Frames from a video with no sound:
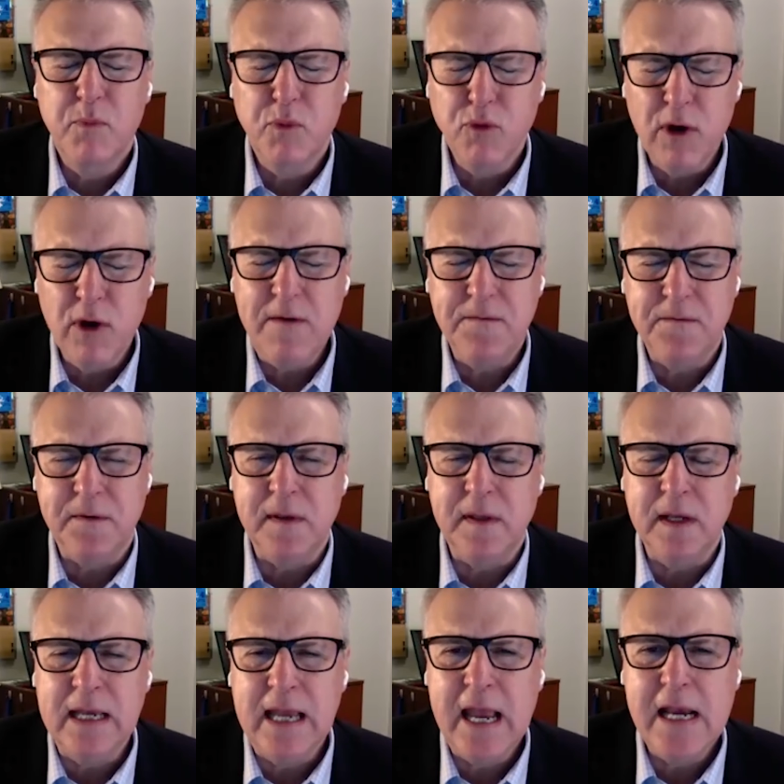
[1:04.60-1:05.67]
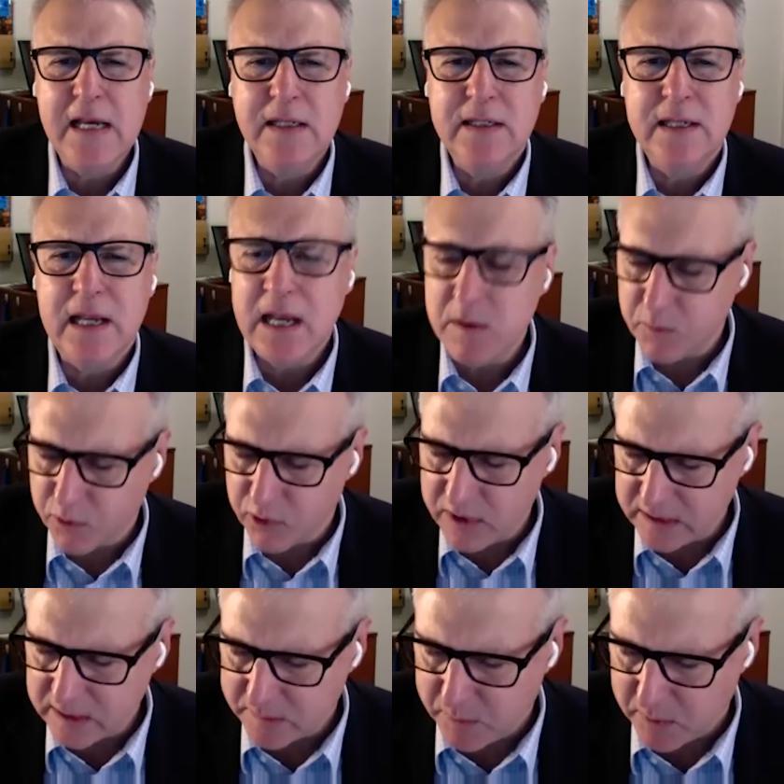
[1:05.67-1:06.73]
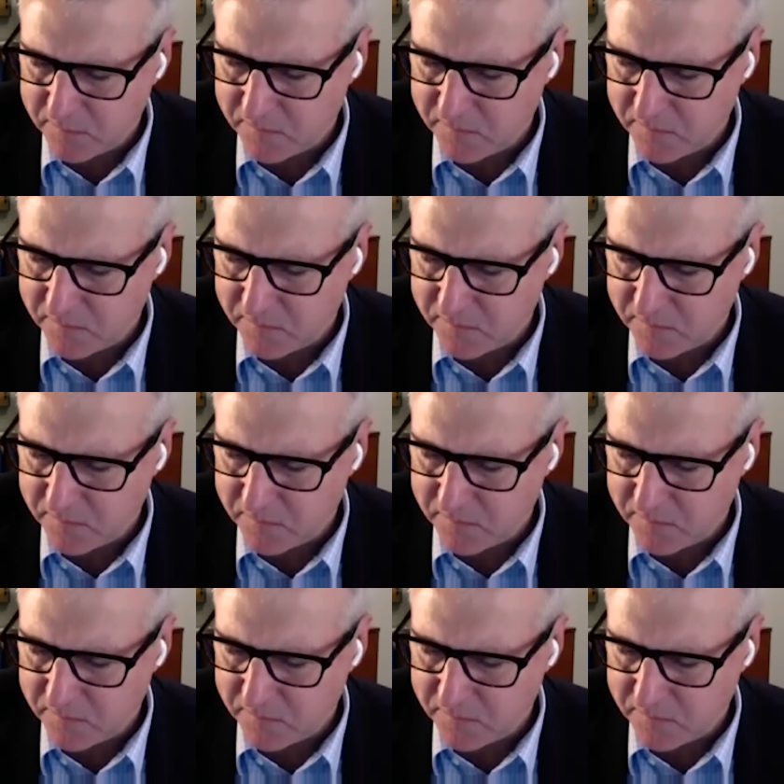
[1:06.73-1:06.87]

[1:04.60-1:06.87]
briefly, the case in principle